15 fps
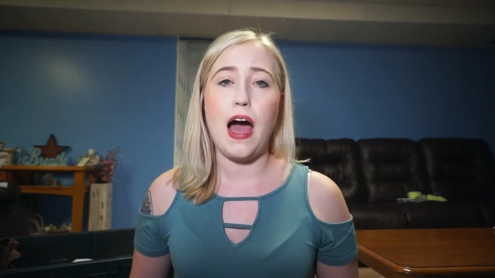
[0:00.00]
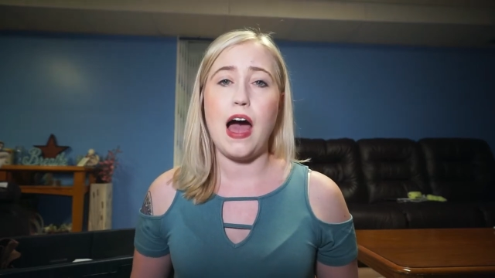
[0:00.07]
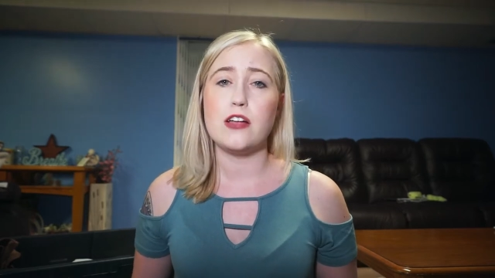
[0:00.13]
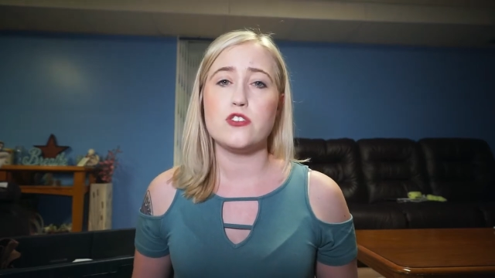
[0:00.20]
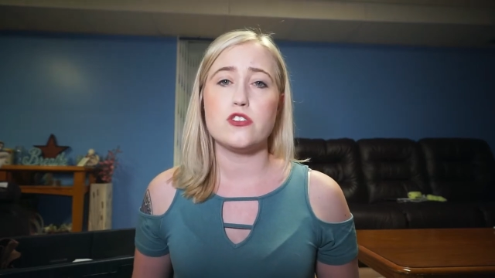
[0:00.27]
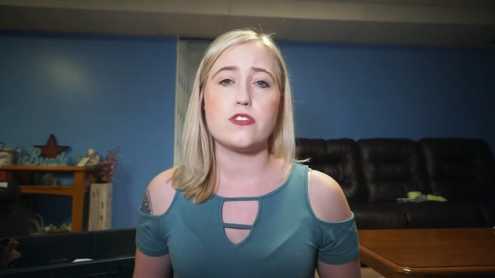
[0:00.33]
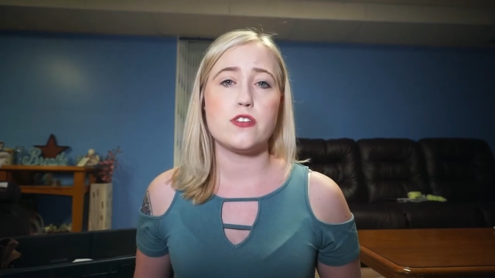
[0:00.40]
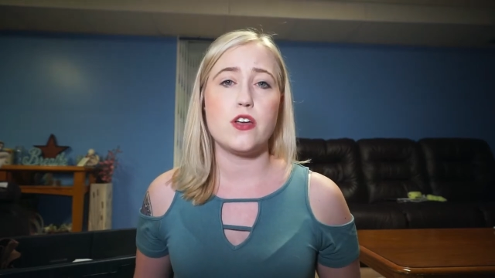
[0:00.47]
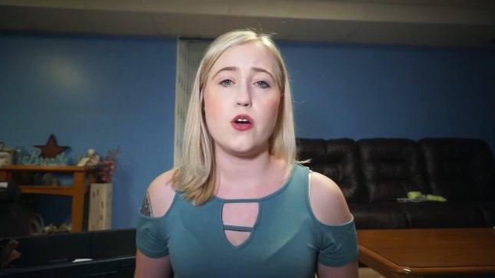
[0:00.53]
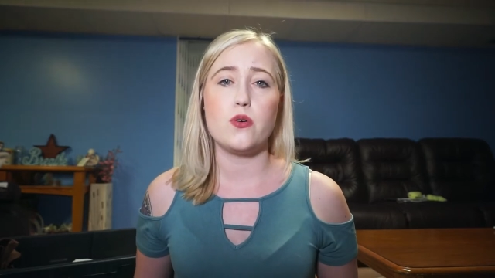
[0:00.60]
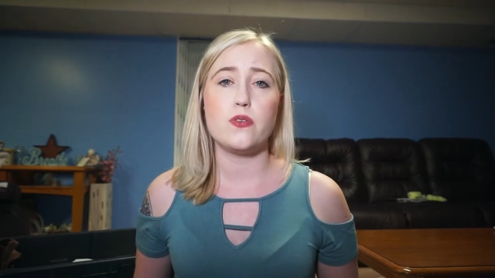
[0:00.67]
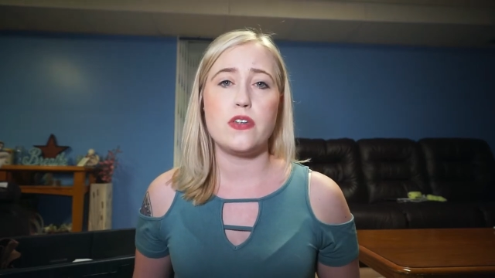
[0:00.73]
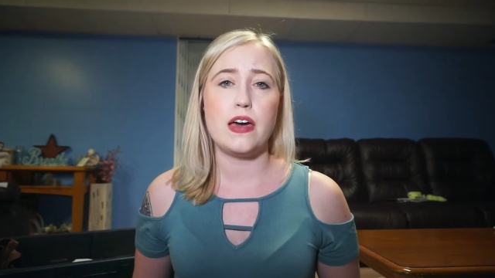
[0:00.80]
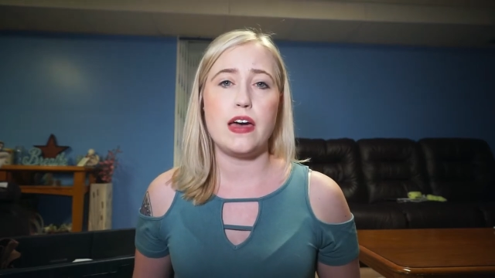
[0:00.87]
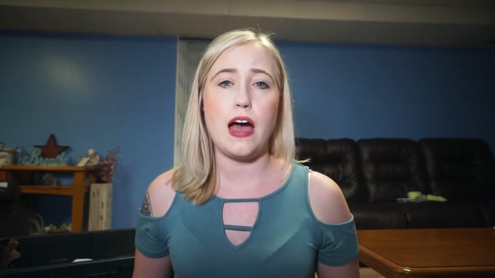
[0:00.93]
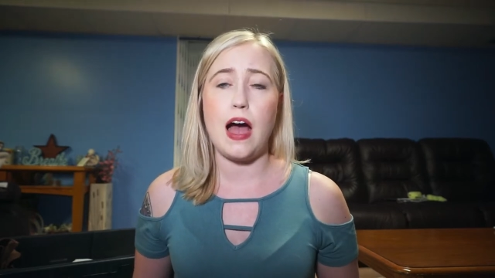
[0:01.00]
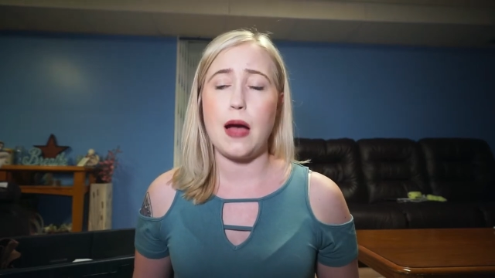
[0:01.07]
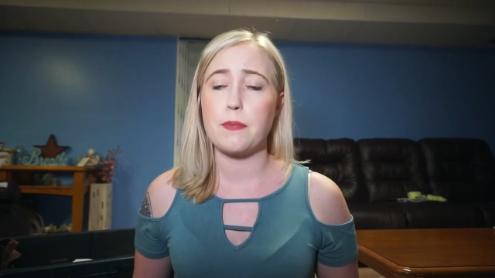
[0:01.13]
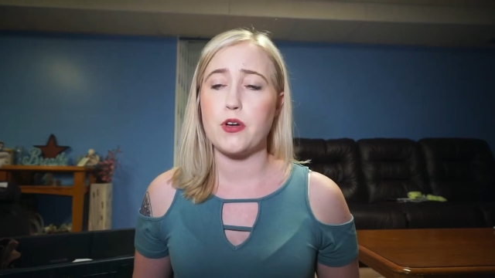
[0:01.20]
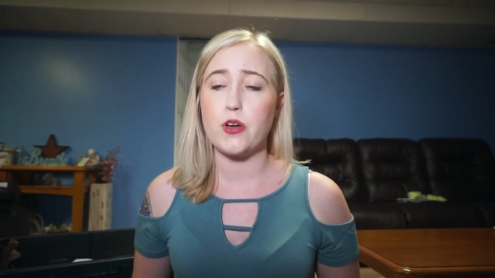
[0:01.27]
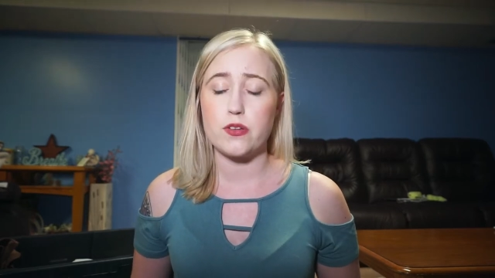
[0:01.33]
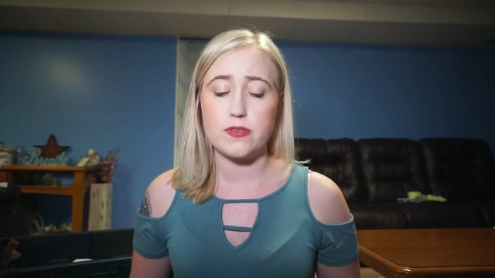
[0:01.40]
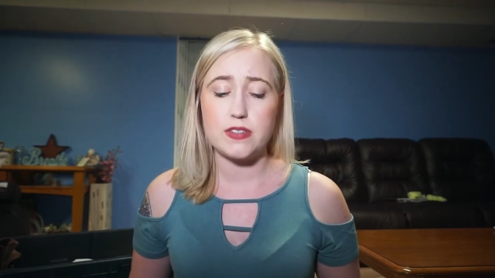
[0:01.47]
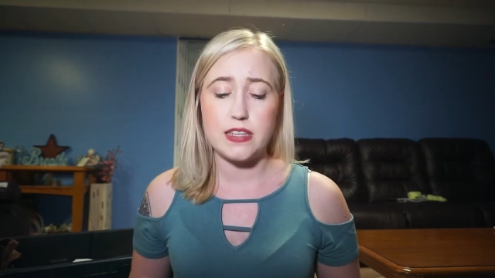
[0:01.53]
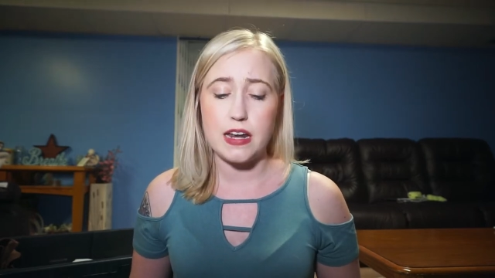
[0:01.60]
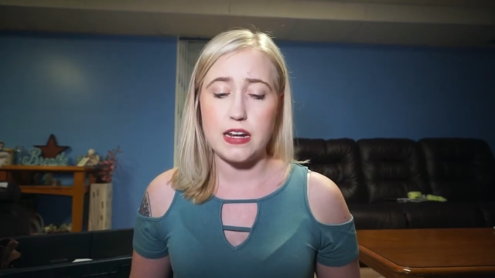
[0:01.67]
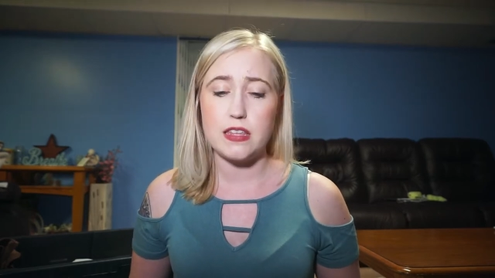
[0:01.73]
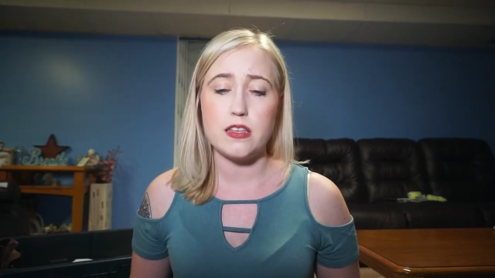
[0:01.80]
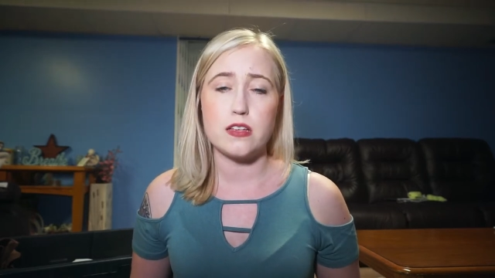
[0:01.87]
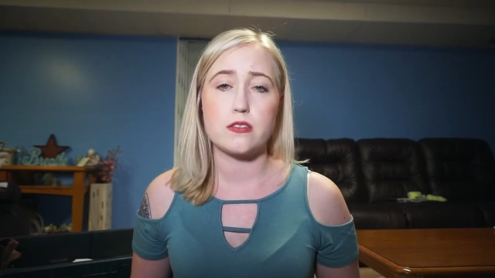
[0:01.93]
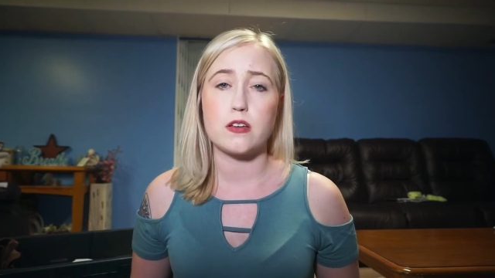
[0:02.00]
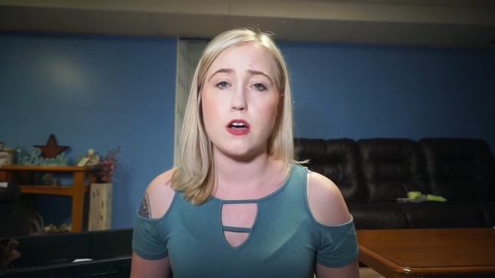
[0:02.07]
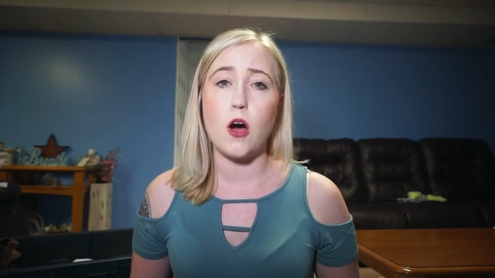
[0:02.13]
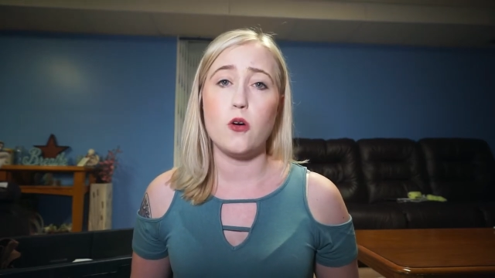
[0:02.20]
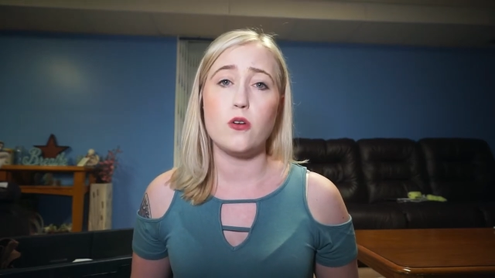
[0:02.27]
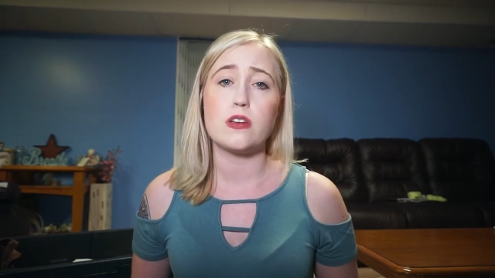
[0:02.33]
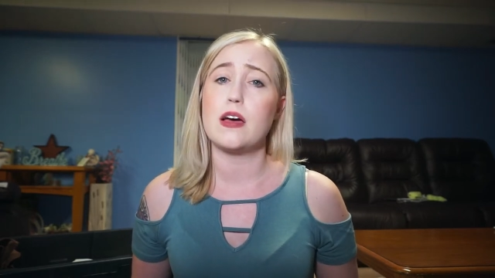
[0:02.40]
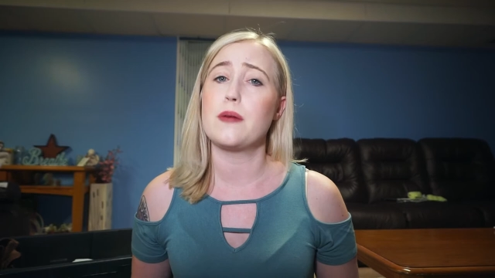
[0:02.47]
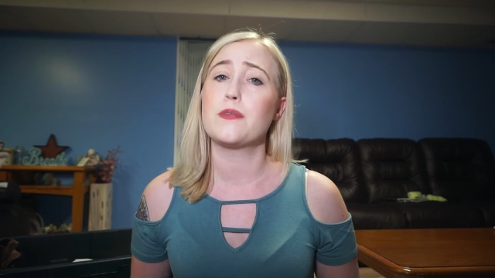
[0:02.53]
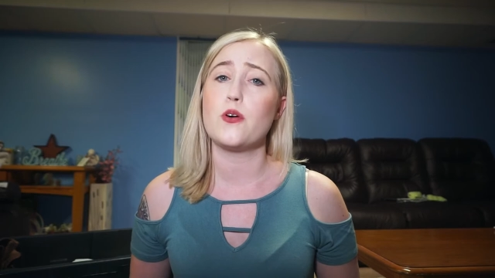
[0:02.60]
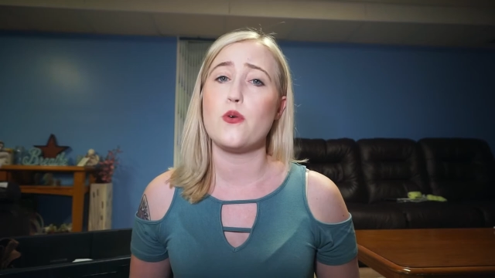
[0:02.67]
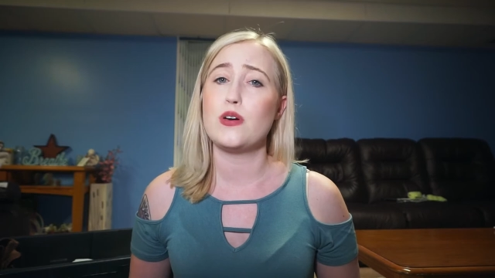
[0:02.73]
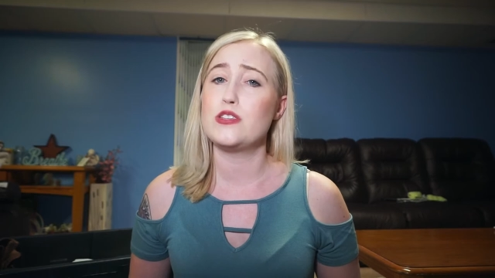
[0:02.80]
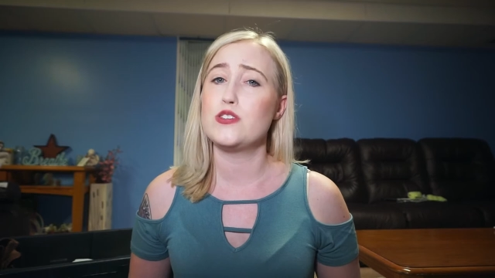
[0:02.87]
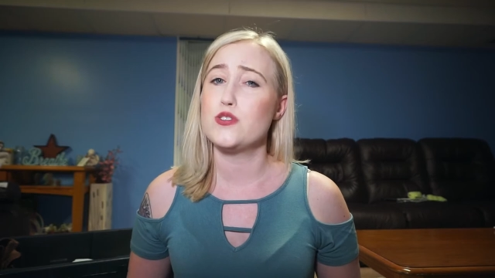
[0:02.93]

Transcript: I just know that I'm setting this goal and I'm going